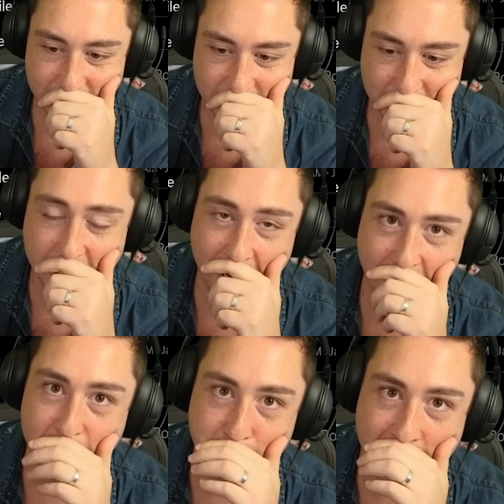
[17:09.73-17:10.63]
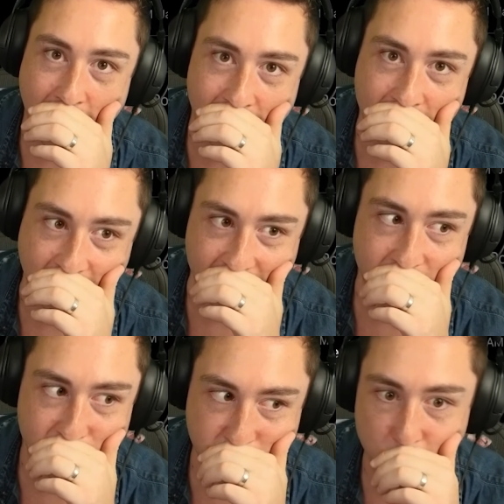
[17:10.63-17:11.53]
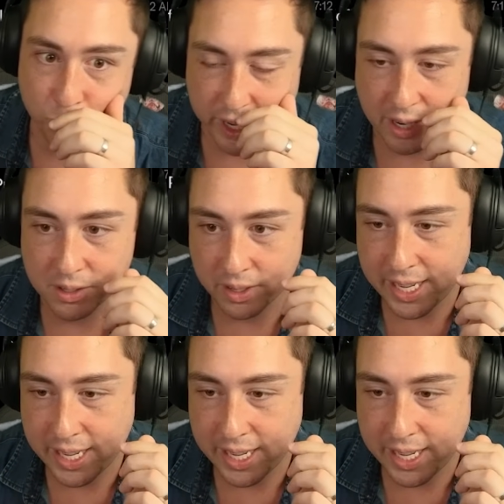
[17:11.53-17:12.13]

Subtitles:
to get off my cock, like, for real.